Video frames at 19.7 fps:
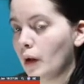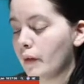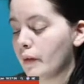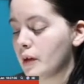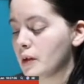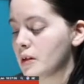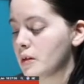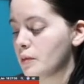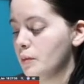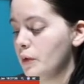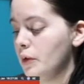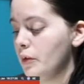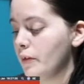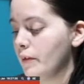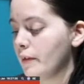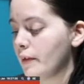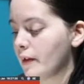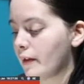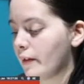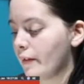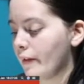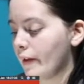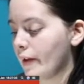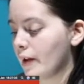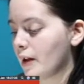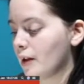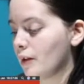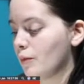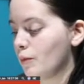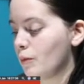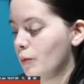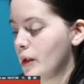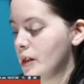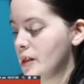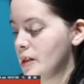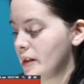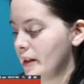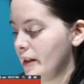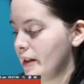The smooth, thick,
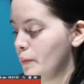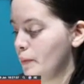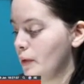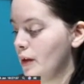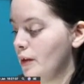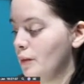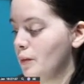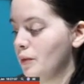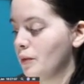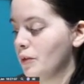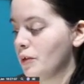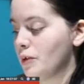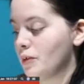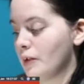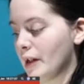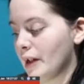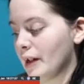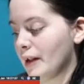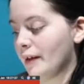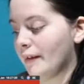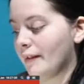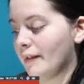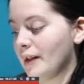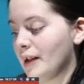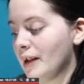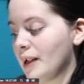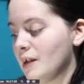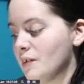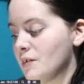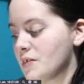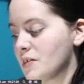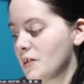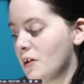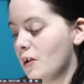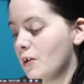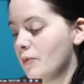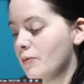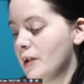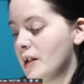richly purple drink that gives
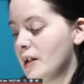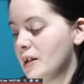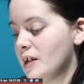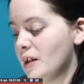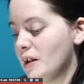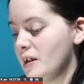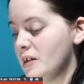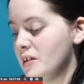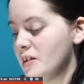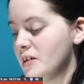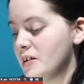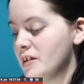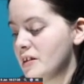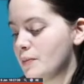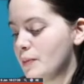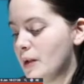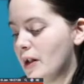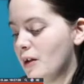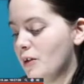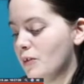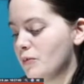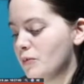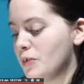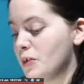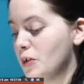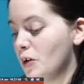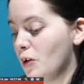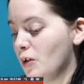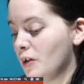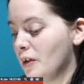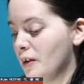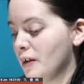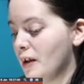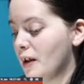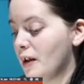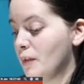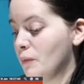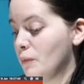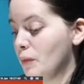off a delicious smell of chocolate
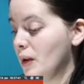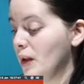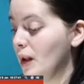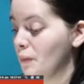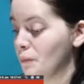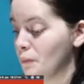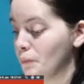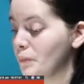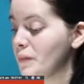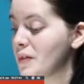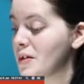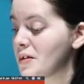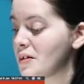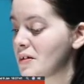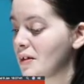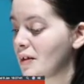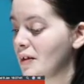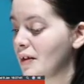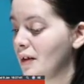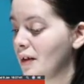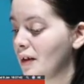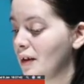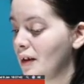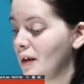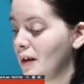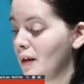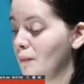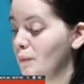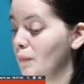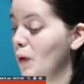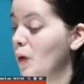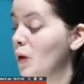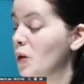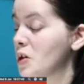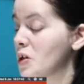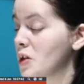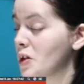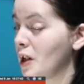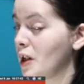and plums. I'm
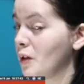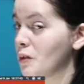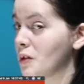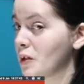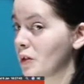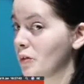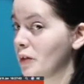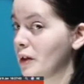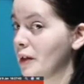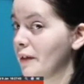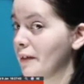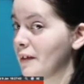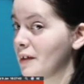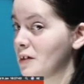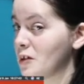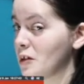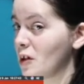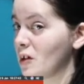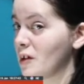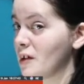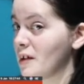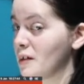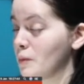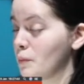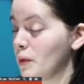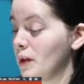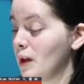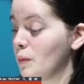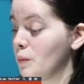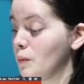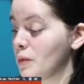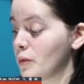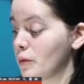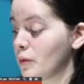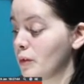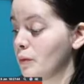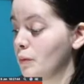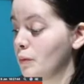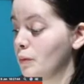not sure I would agree that chocolate and plums
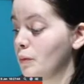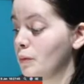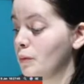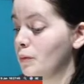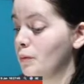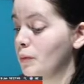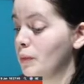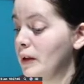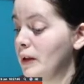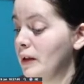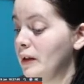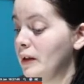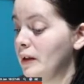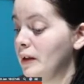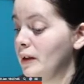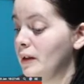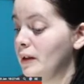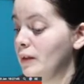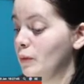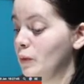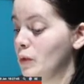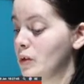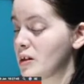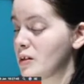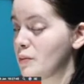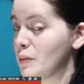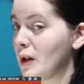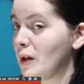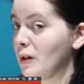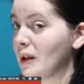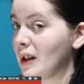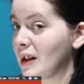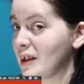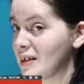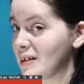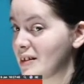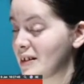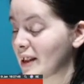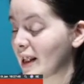would smell
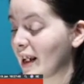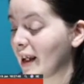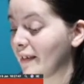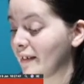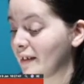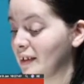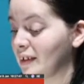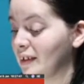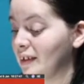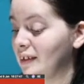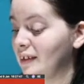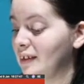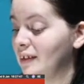nice together.